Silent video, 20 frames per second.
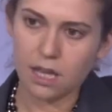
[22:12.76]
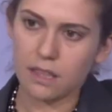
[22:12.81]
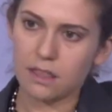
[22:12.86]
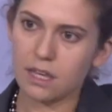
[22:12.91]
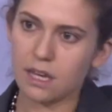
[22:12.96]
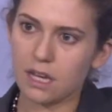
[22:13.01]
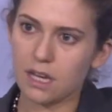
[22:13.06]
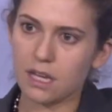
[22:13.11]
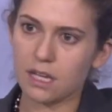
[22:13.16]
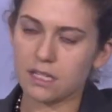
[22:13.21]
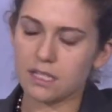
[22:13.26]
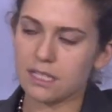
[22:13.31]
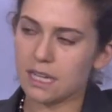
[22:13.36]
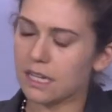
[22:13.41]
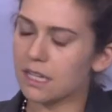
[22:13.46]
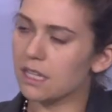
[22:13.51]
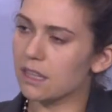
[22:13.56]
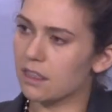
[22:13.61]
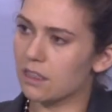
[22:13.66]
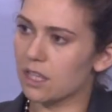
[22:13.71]
The
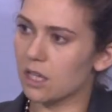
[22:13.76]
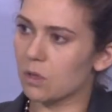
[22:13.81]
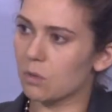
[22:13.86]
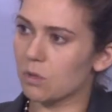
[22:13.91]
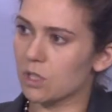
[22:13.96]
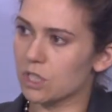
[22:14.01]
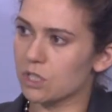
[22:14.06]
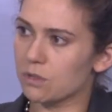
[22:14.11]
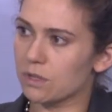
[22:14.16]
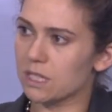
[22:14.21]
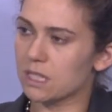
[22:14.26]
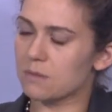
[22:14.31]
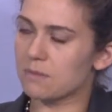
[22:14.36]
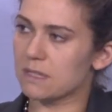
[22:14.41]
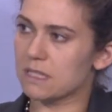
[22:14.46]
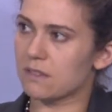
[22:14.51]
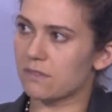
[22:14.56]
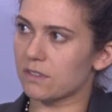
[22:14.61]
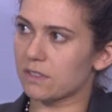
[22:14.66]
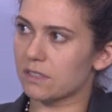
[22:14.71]
second thing we're doing
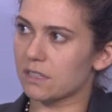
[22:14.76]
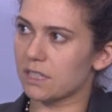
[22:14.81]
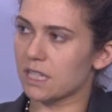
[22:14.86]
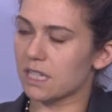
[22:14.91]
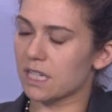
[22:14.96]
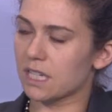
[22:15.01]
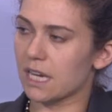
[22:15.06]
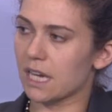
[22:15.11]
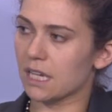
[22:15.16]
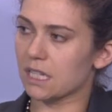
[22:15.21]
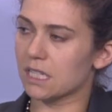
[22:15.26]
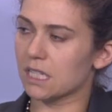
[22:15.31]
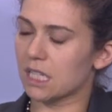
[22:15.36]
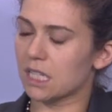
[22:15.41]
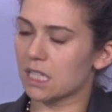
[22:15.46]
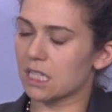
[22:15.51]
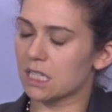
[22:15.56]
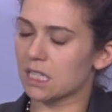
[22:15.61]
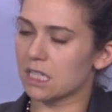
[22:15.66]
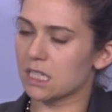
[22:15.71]
specifically
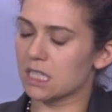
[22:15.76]
connecting